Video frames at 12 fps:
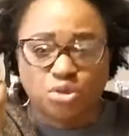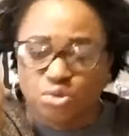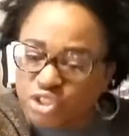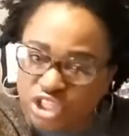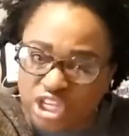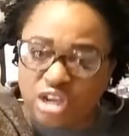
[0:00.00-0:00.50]

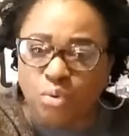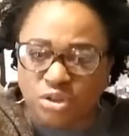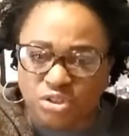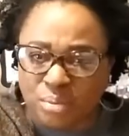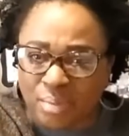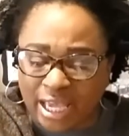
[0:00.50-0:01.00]
you still
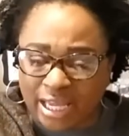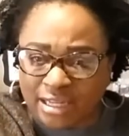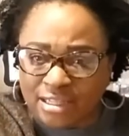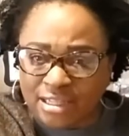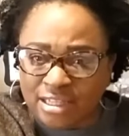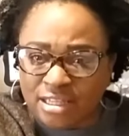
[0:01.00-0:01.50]
want your
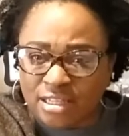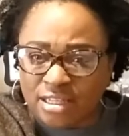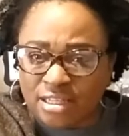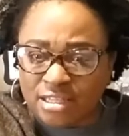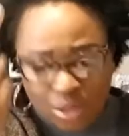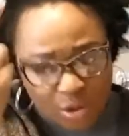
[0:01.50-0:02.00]
money.
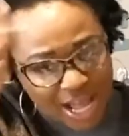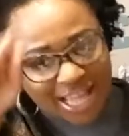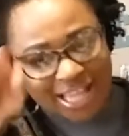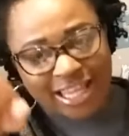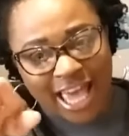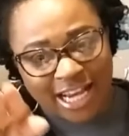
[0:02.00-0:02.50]
So
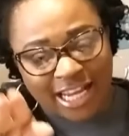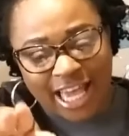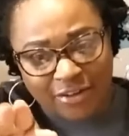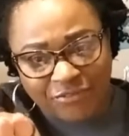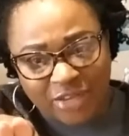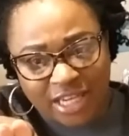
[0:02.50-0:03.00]
I kind of
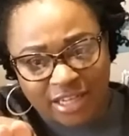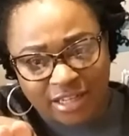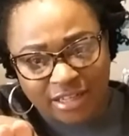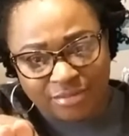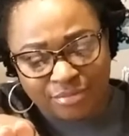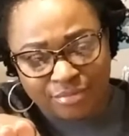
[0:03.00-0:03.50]
got
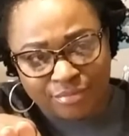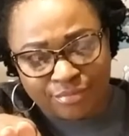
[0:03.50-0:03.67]
offended.